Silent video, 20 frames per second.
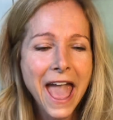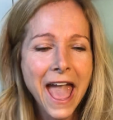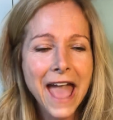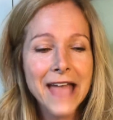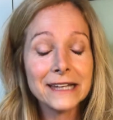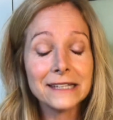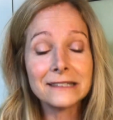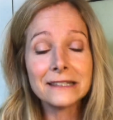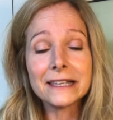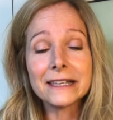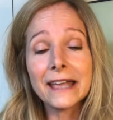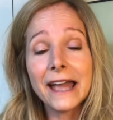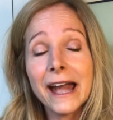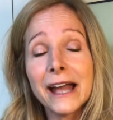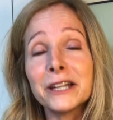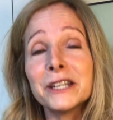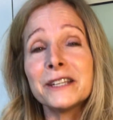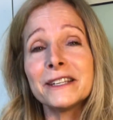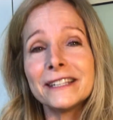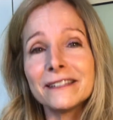And it's like,
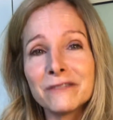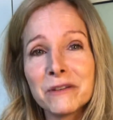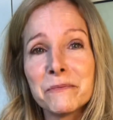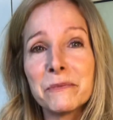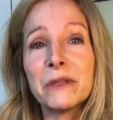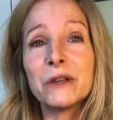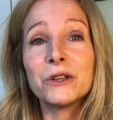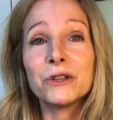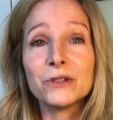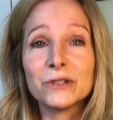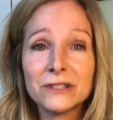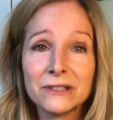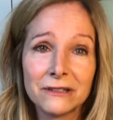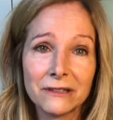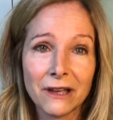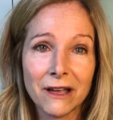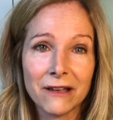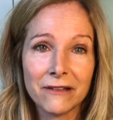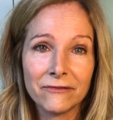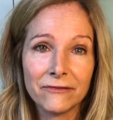how do you give up the good
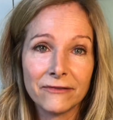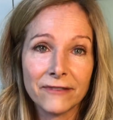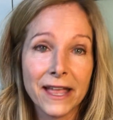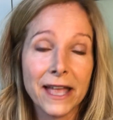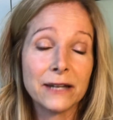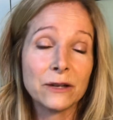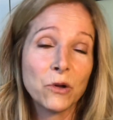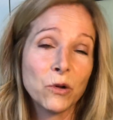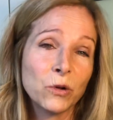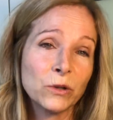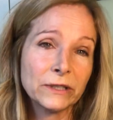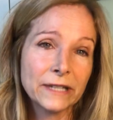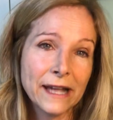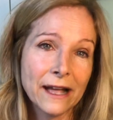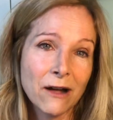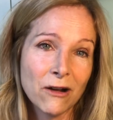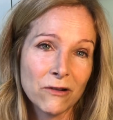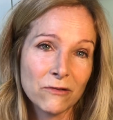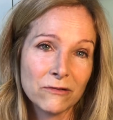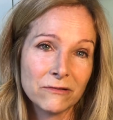stuff and hold
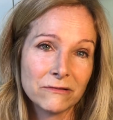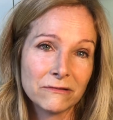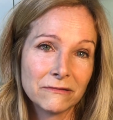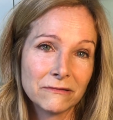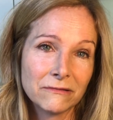out